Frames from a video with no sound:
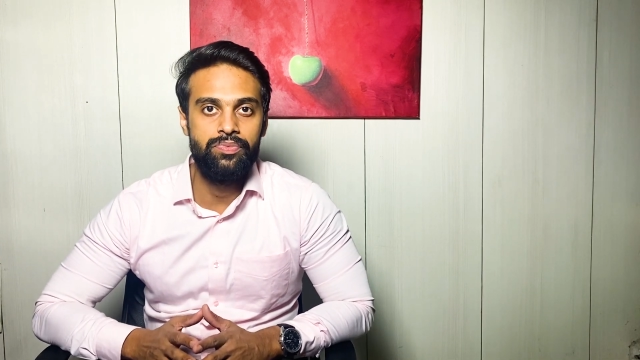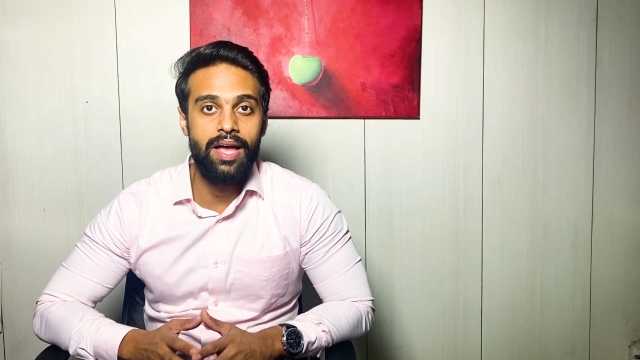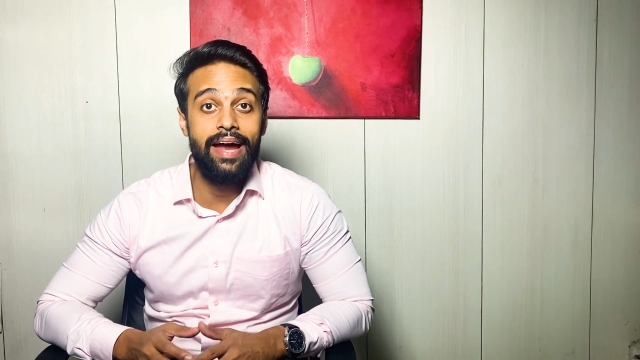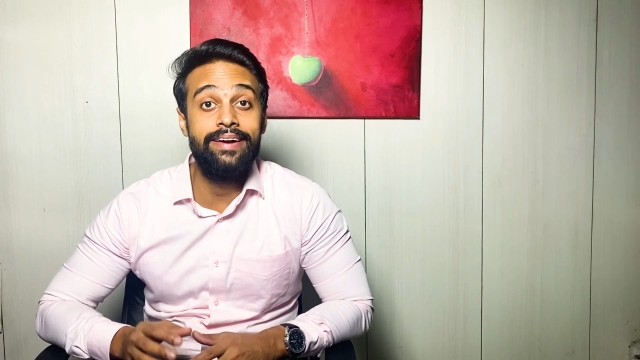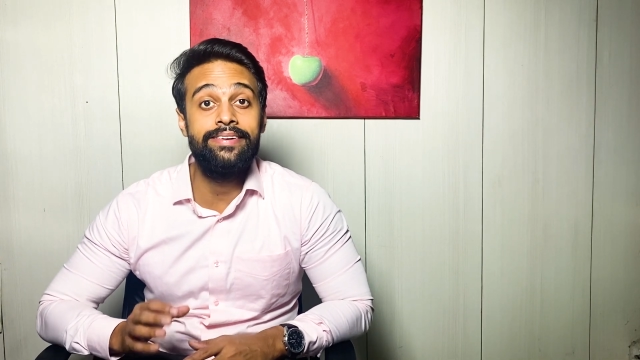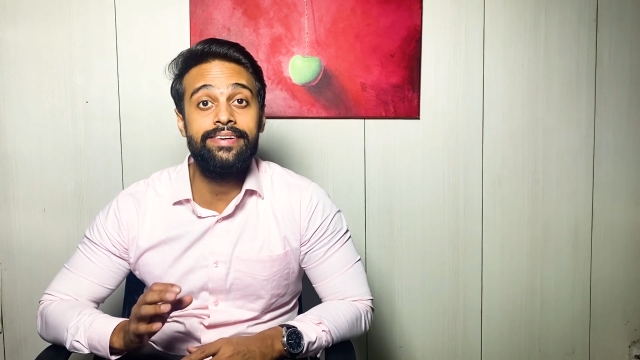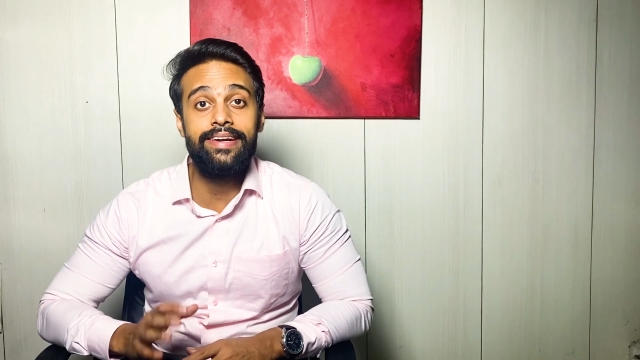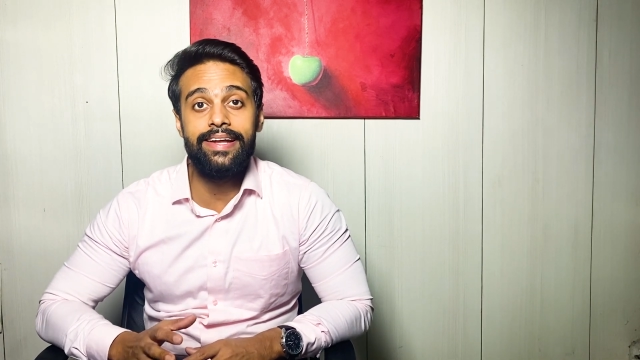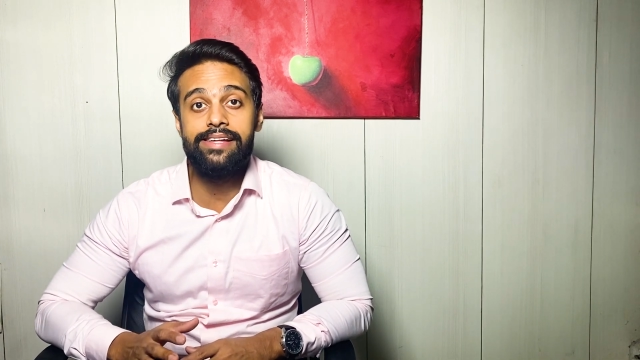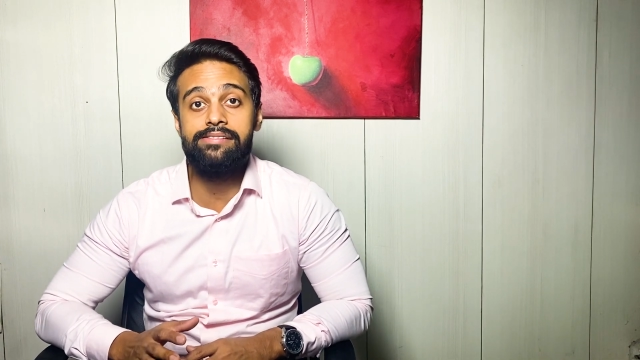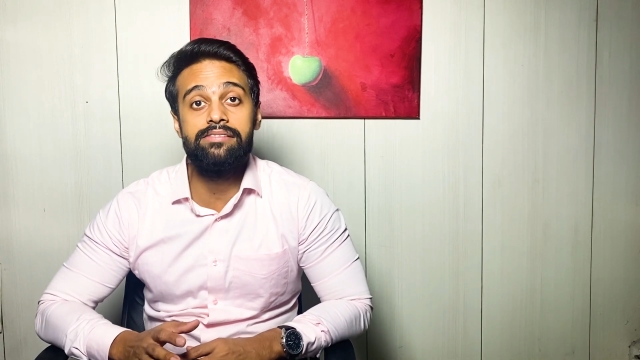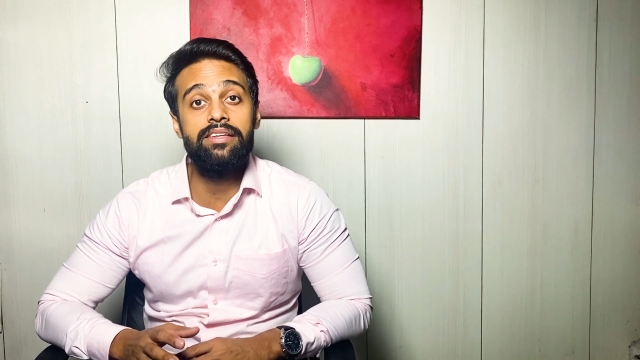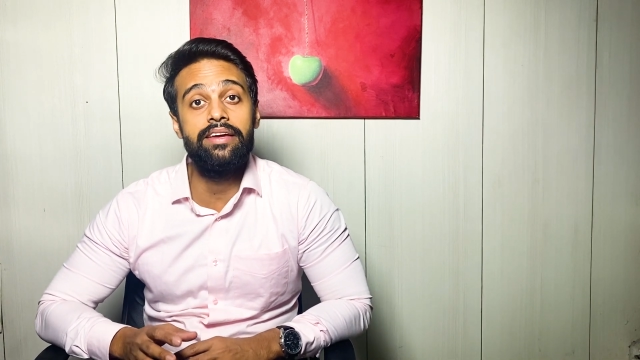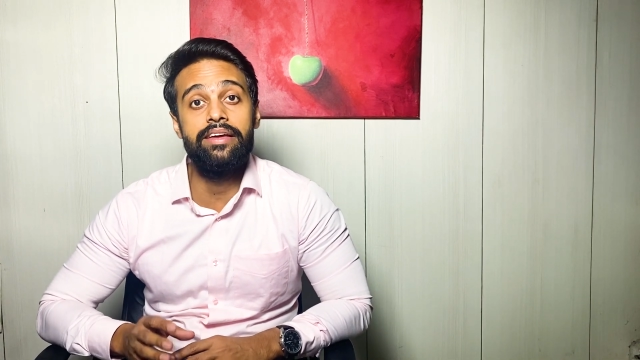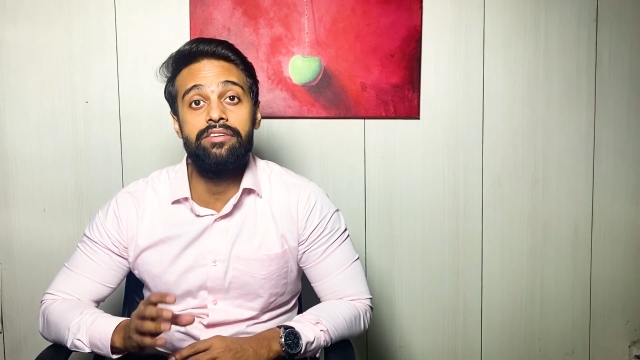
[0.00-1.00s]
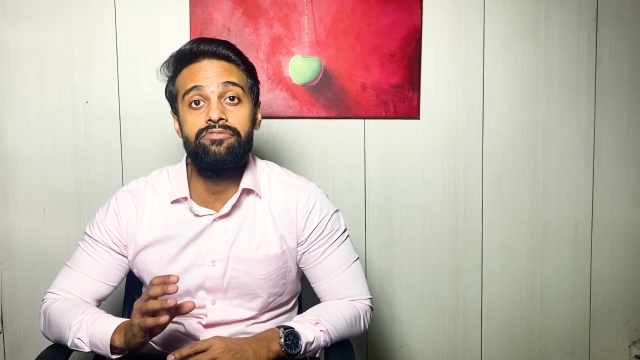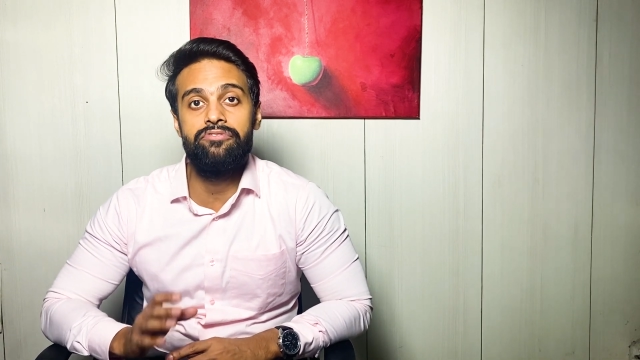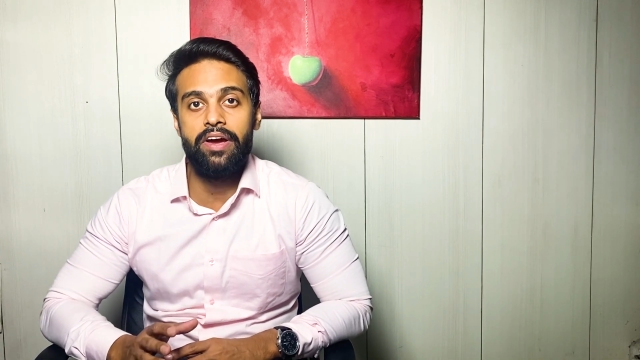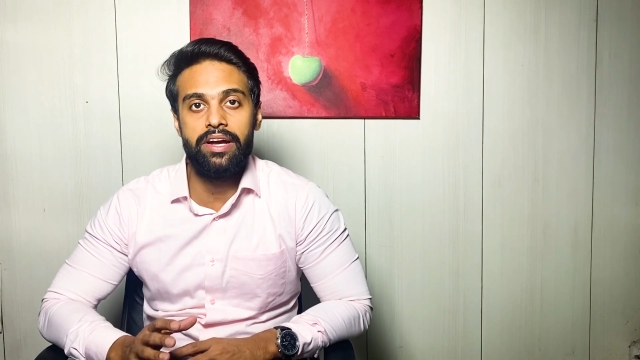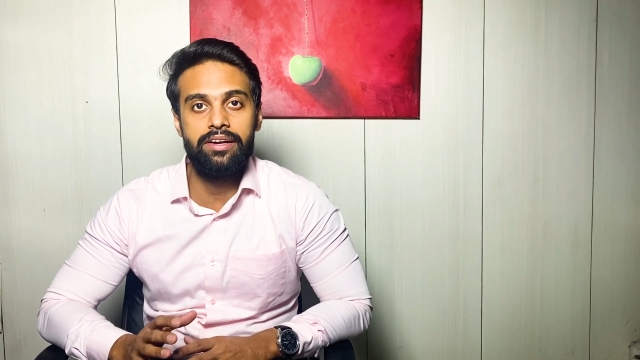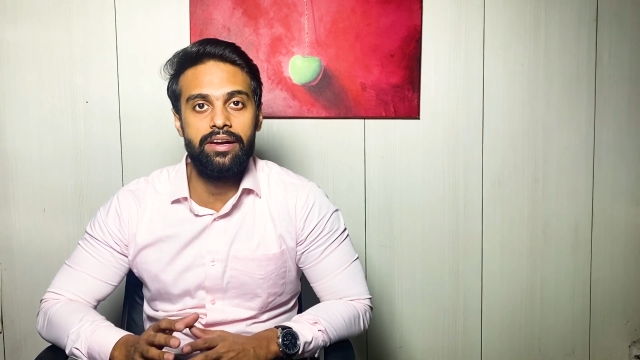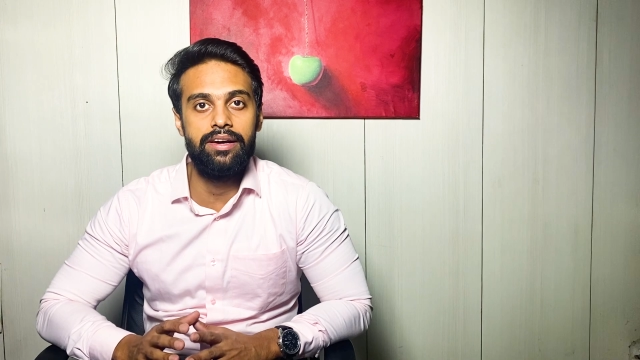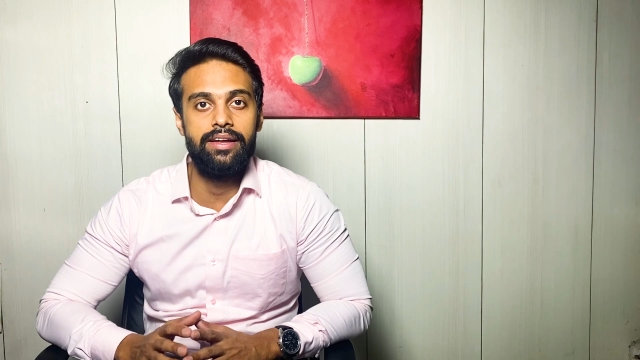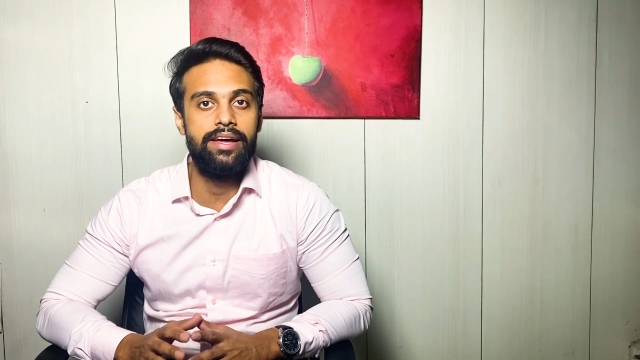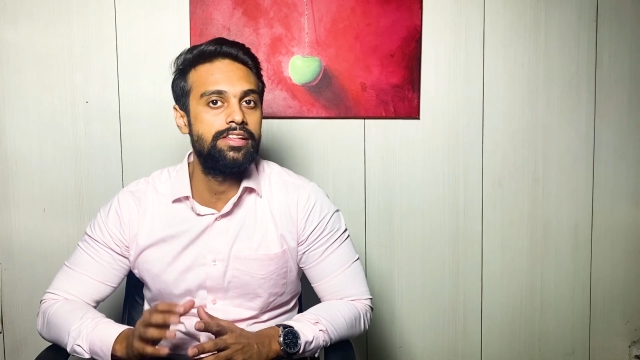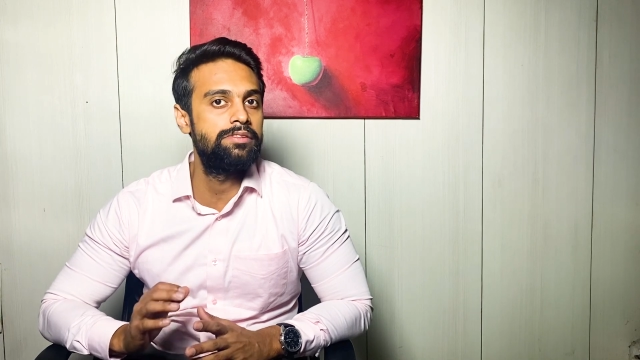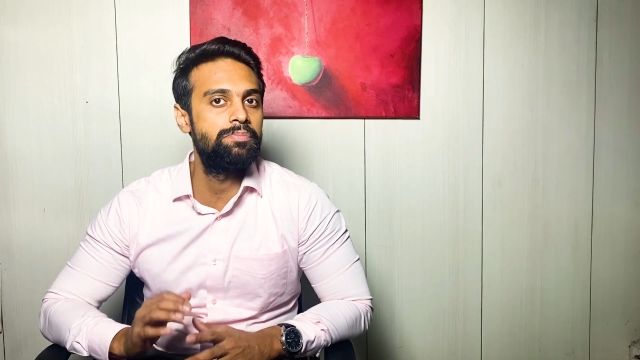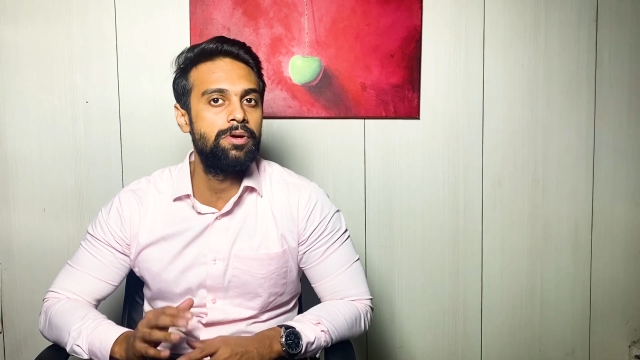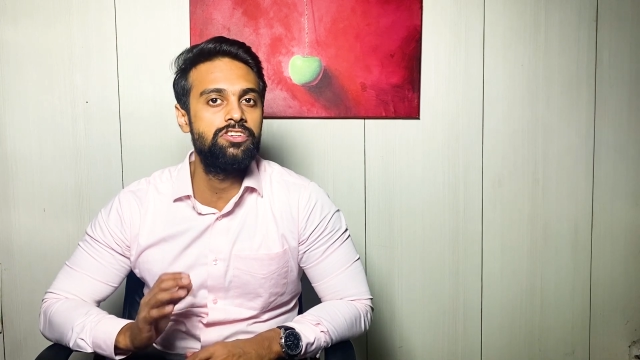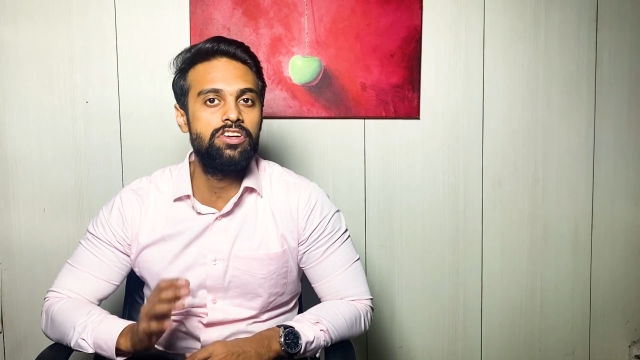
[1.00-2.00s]
and trace the infected,
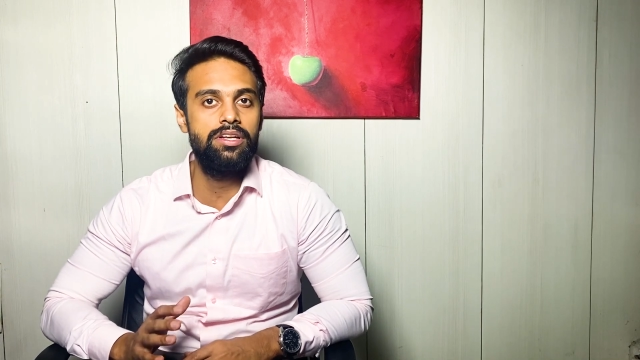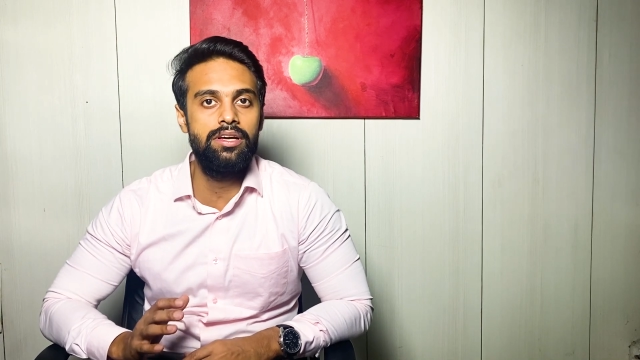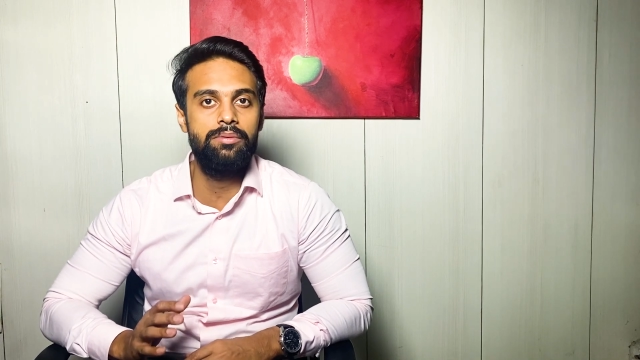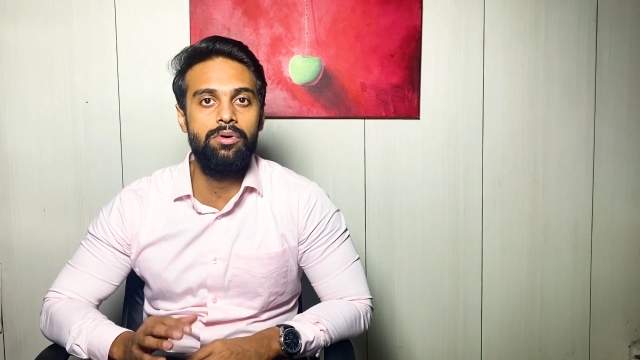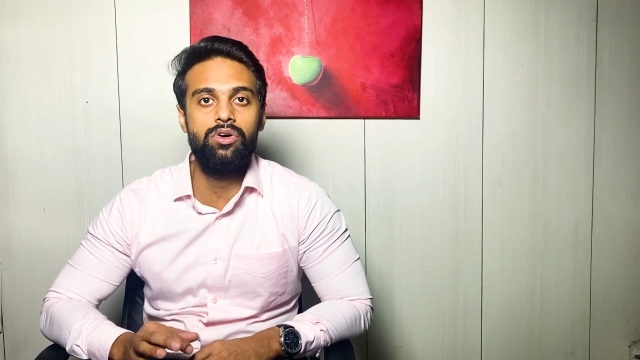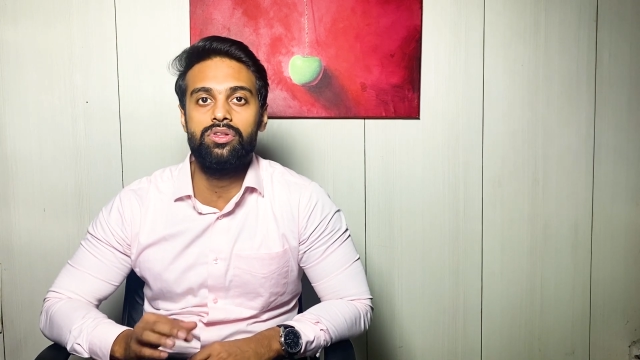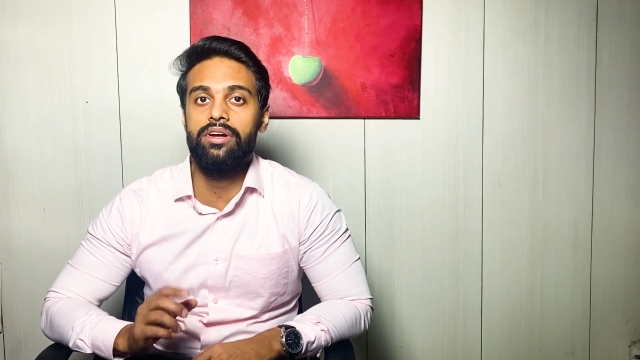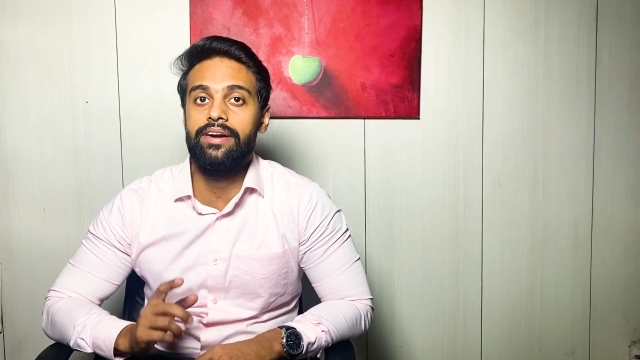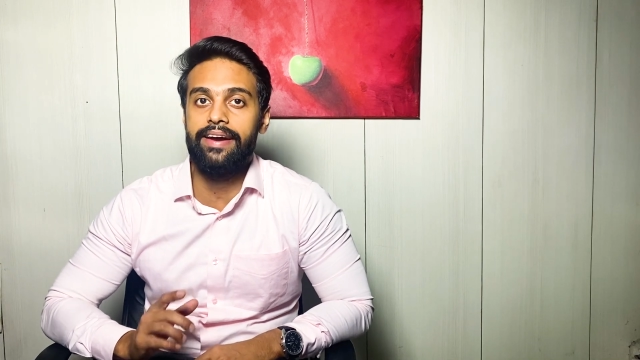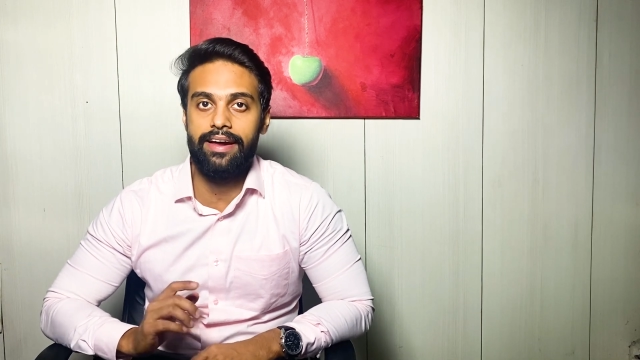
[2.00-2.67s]
especially among the